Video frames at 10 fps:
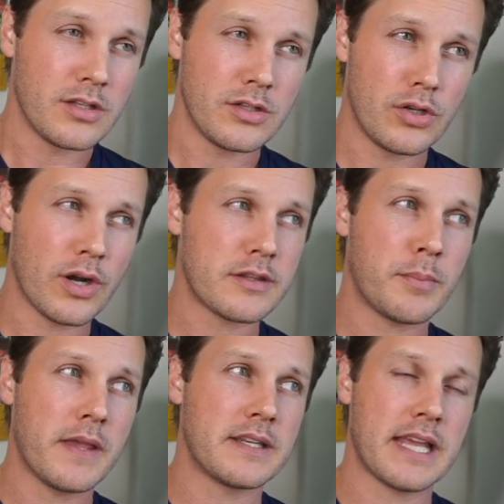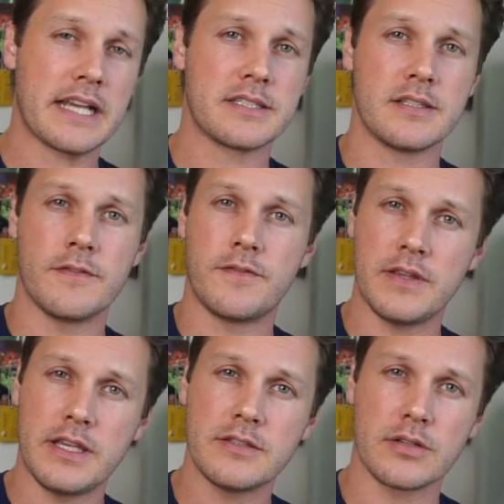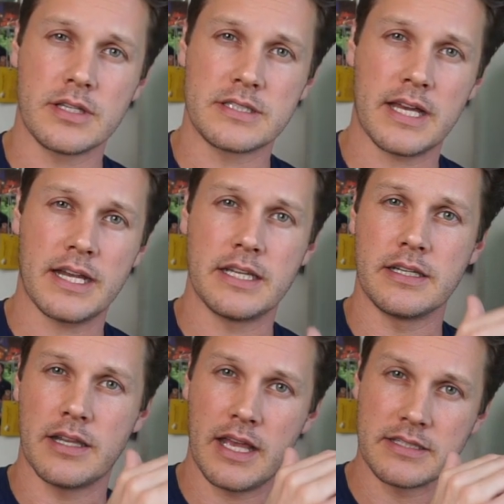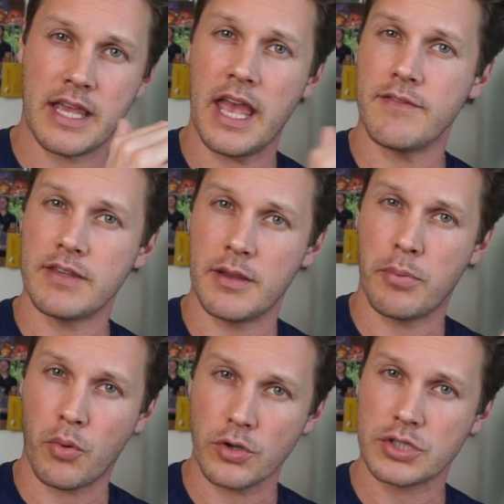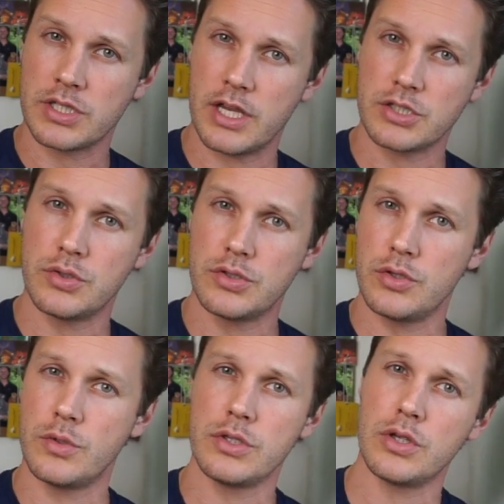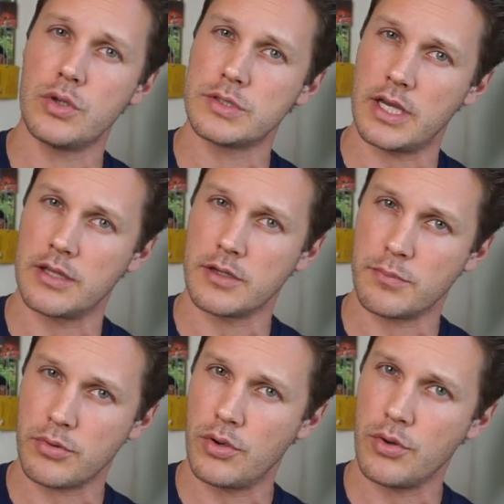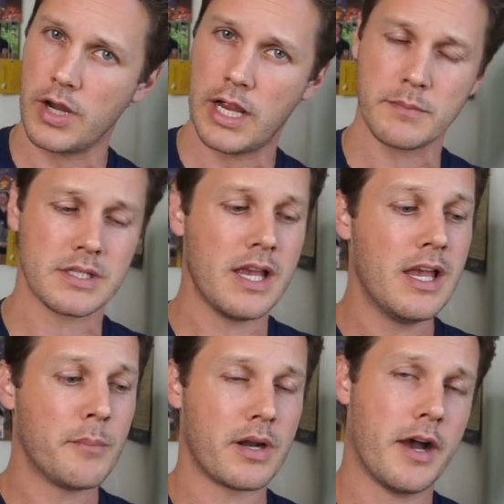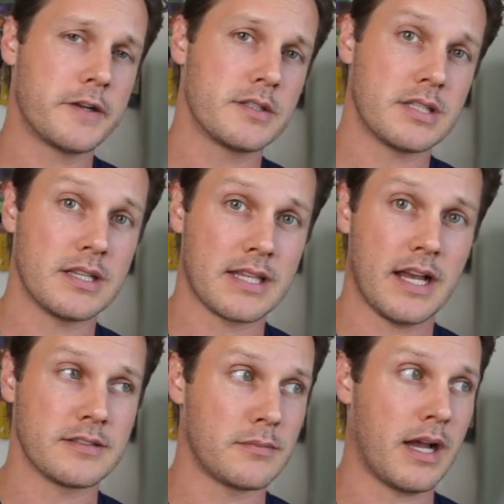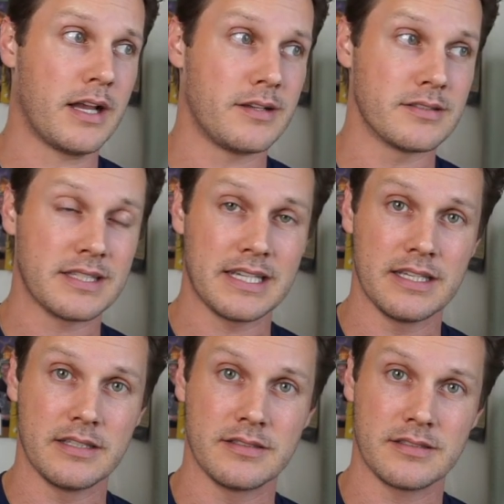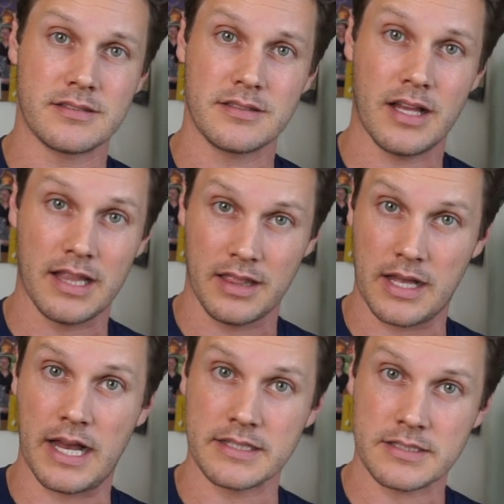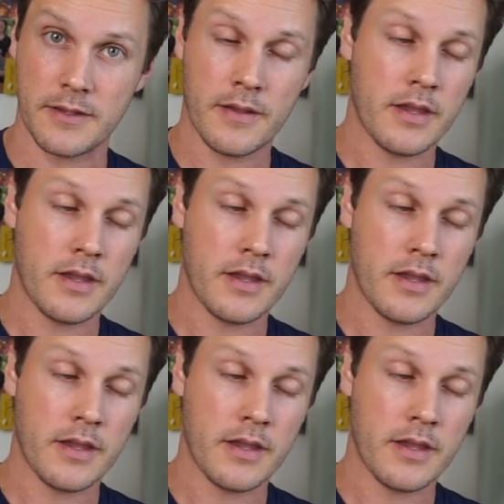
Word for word: you don't have to pay the taxes and fees, or at least not in as heavy a portion as you do when you use other programs, but 110,000 miles is a lot.